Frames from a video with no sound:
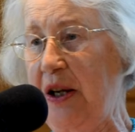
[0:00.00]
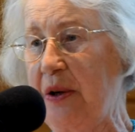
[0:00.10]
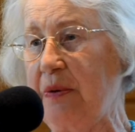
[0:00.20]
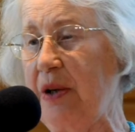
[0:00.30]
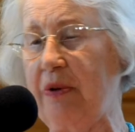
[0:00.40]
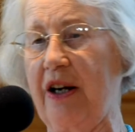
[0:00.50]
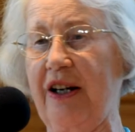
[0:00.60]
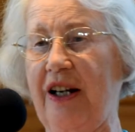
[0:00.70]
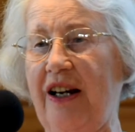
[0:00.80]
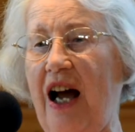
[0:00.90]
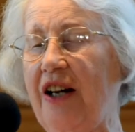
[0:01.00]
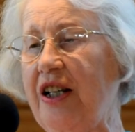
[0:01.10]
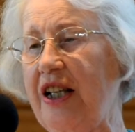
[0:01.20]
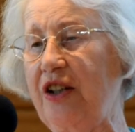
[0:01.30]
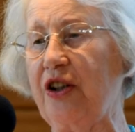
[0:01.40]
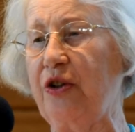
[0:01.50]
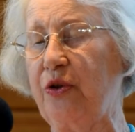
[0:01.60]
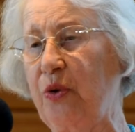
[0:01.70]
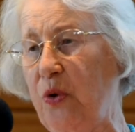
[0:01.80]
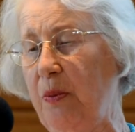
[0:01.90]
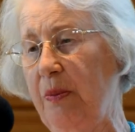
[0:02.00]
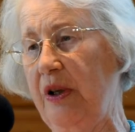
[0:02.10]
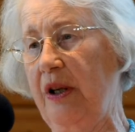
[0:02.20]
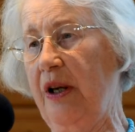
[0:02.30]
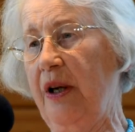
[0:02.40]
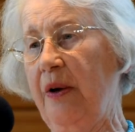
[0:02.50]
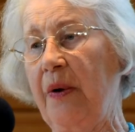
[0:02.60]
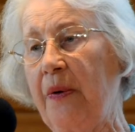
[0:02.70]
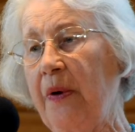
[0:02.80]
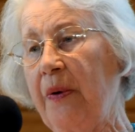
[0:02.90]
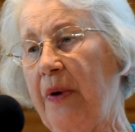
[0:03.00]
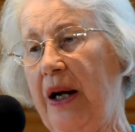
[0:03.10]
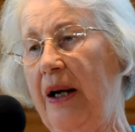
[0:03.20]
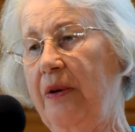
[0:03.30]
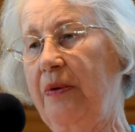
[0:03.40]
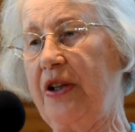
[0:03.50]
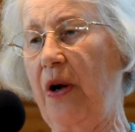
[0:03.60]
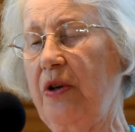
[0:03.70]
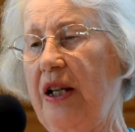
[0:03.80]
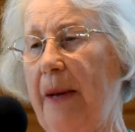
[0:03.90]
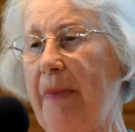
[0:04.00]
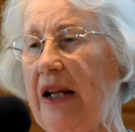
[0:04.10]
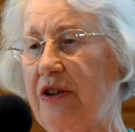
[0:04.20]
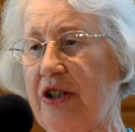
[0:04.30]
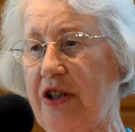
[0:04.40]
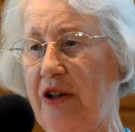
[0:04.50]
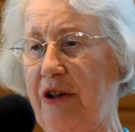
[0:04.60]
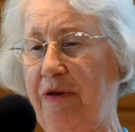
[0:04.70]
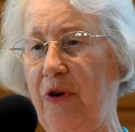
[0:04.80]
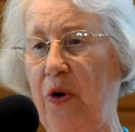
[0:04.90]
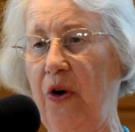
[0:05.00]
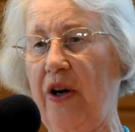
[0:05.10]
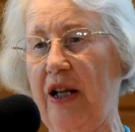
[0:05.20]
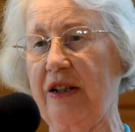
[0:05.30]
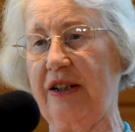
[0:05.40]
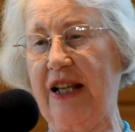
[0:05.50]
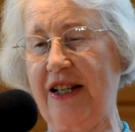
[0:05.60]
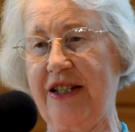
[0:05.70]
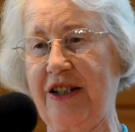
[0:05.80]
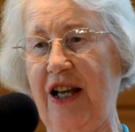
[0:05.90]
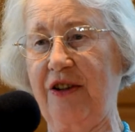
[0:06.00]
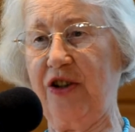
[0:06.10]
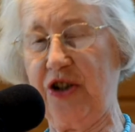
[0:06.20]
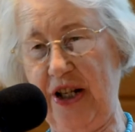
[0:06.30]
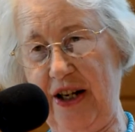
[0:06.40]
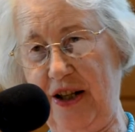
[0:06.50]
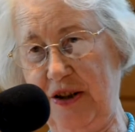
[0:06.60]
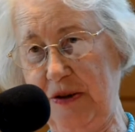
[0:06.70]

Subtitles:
We were in an unheated room with only a mattress on the floor and a desk and a chair.